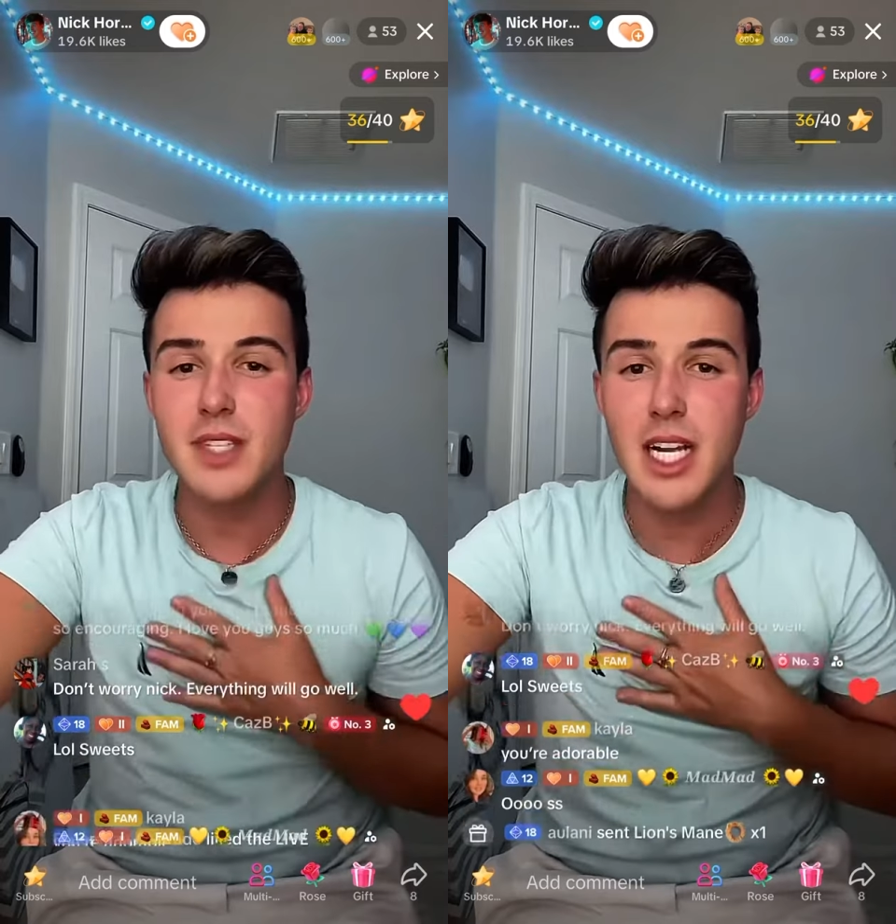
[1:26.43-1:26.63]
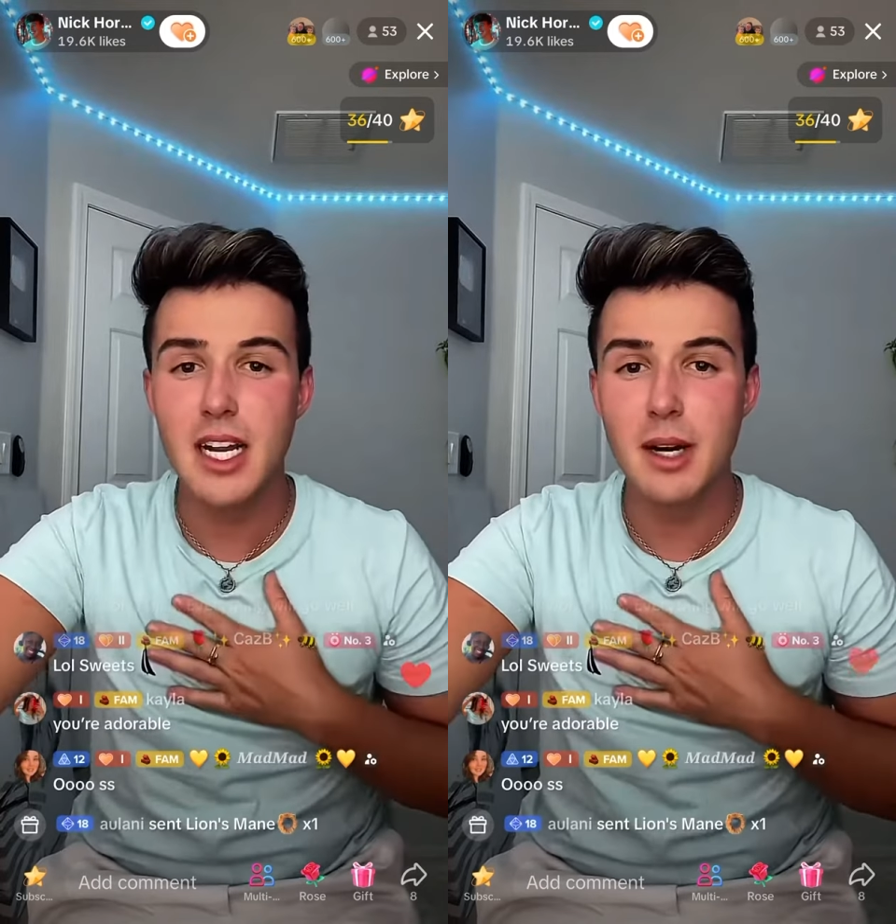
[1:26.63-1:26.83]

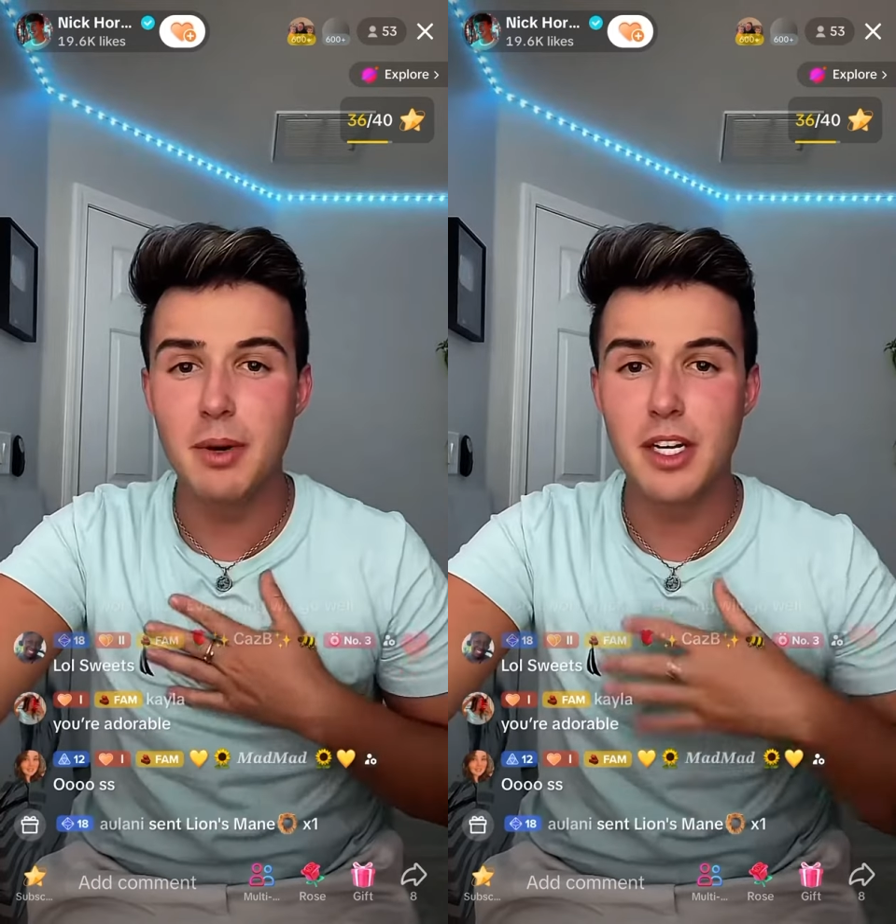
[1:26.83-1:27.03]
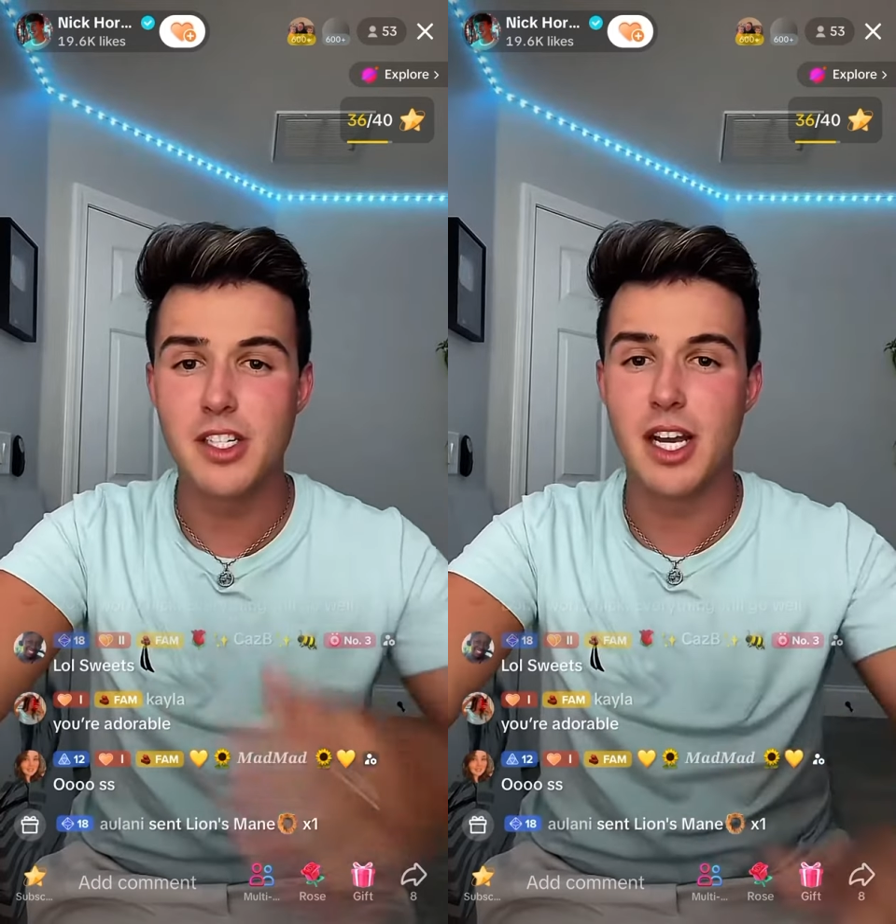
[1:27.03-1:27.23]
I
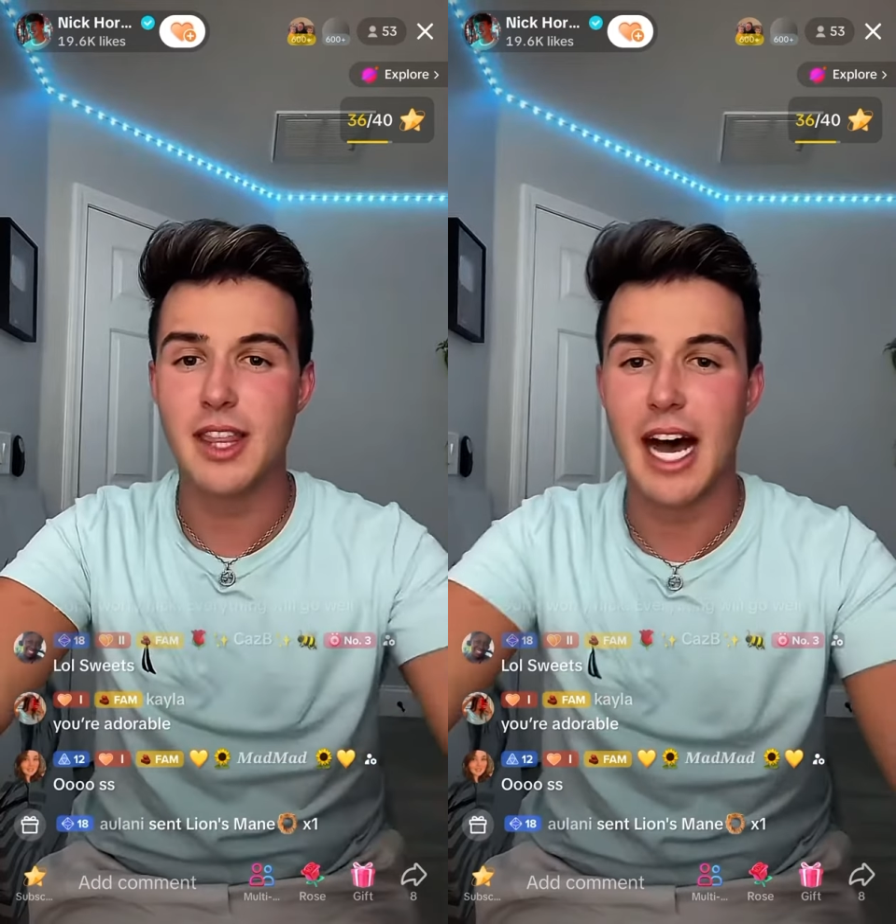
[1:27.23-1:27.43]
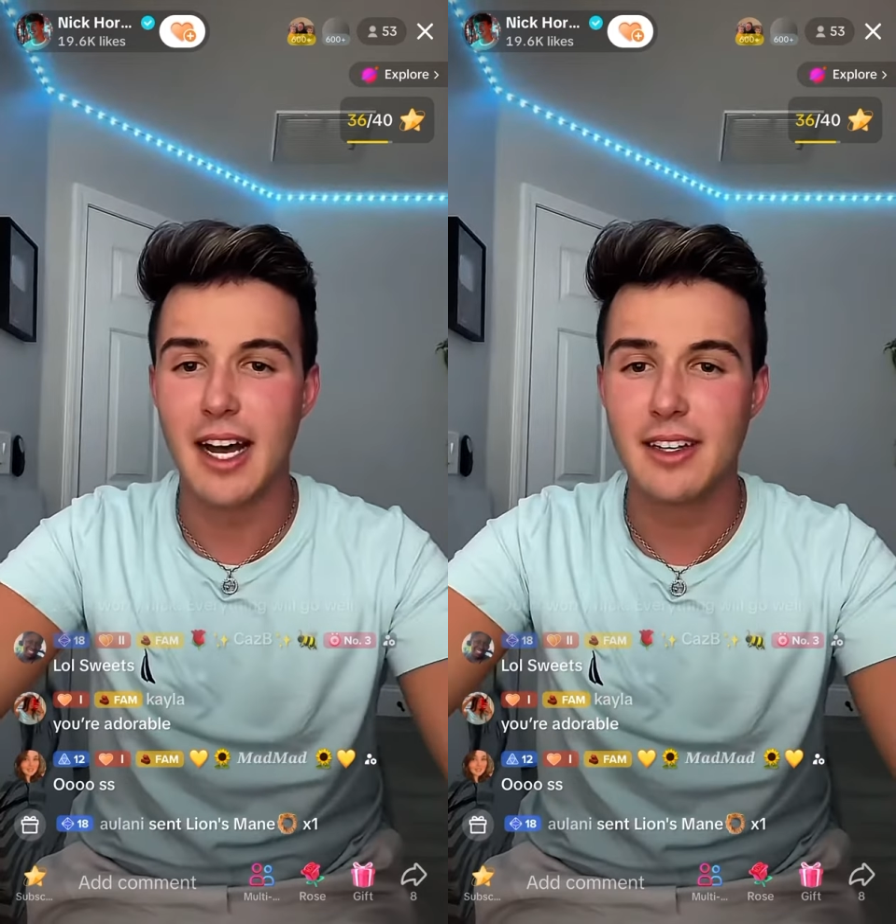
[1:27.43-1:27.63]
appreciate
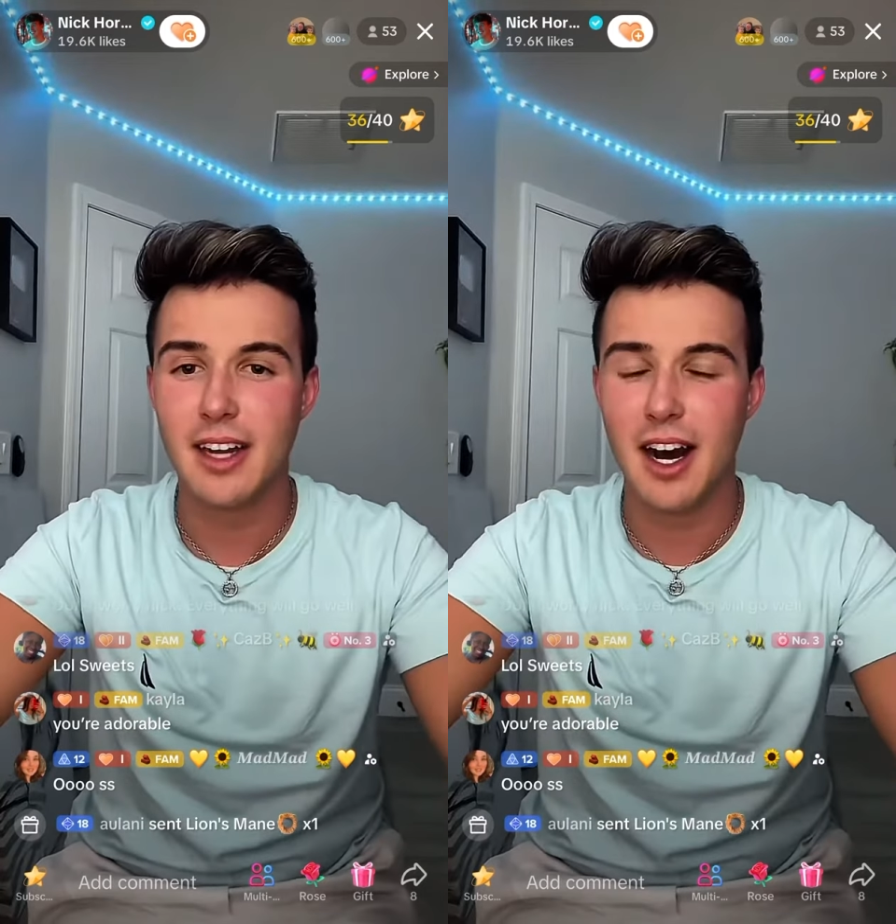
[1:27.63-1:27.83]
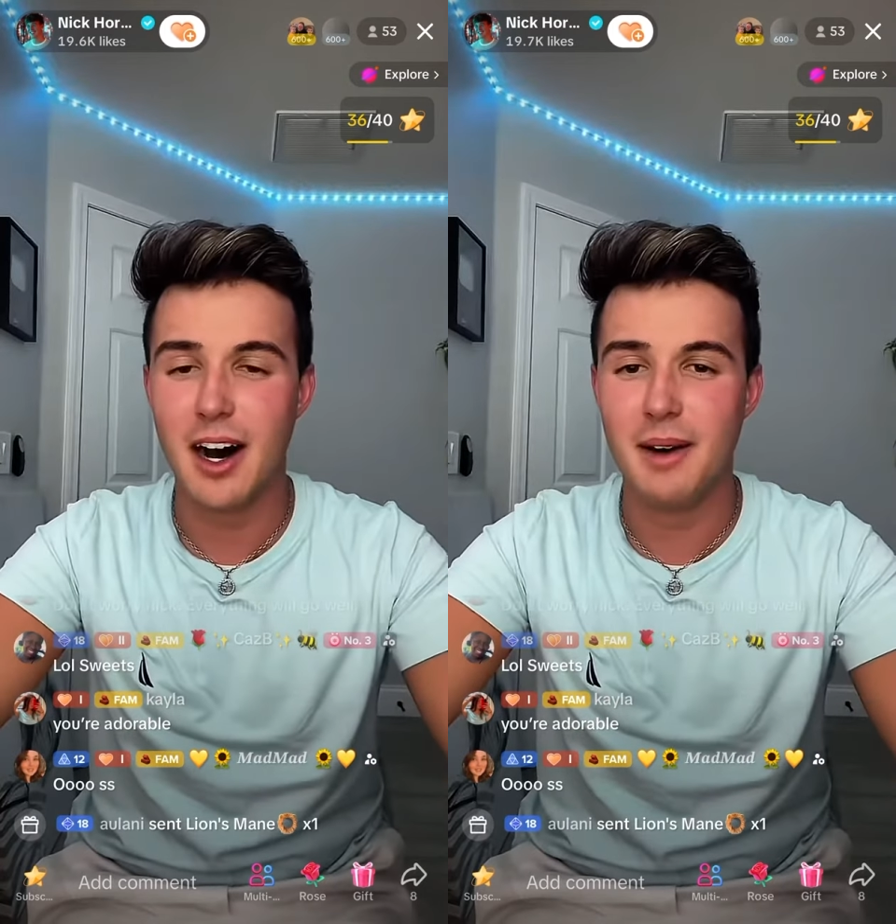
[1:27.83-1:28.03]
that.
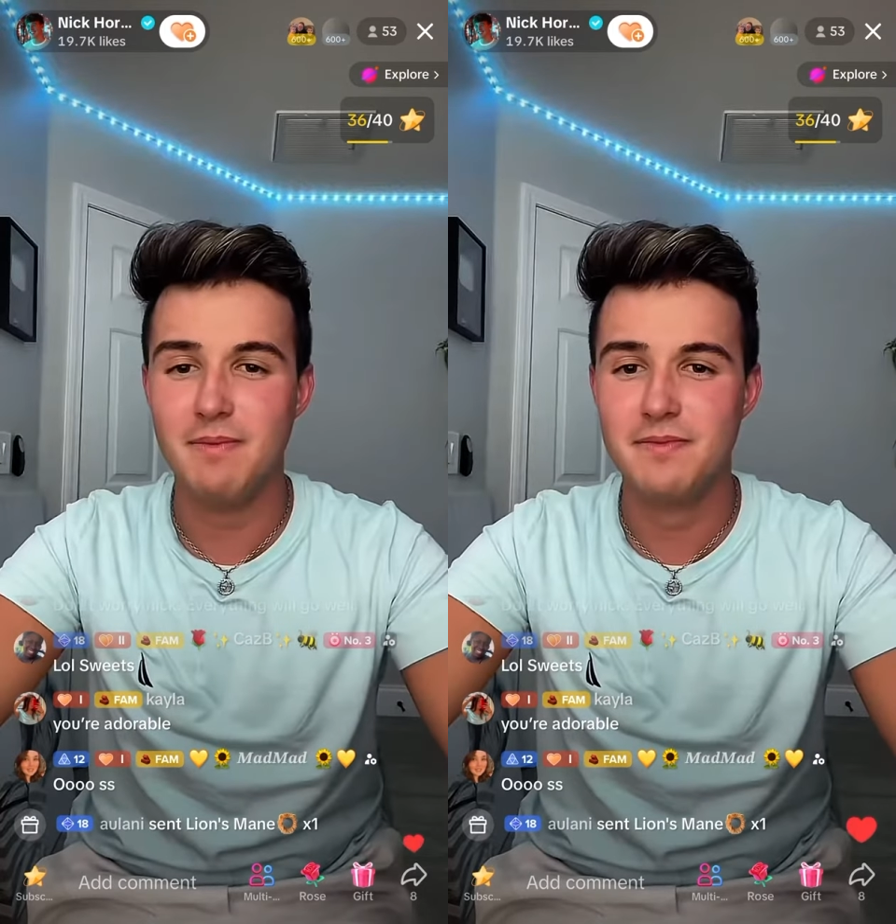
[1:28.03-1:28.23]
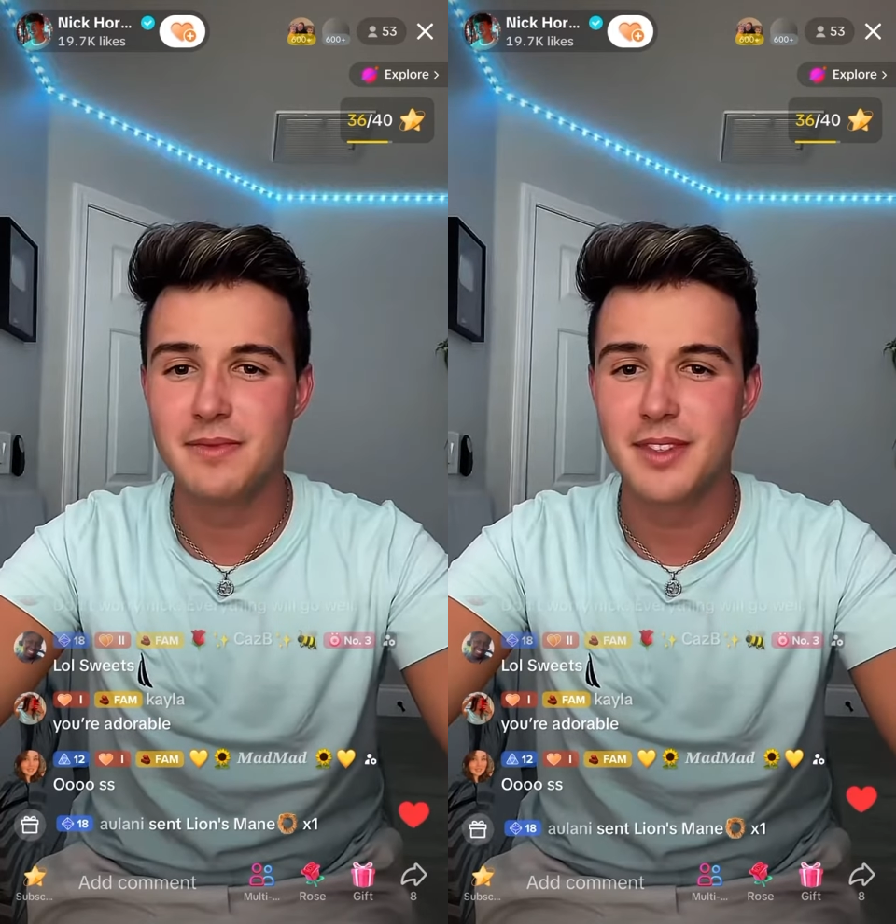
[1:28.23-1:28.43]
Um,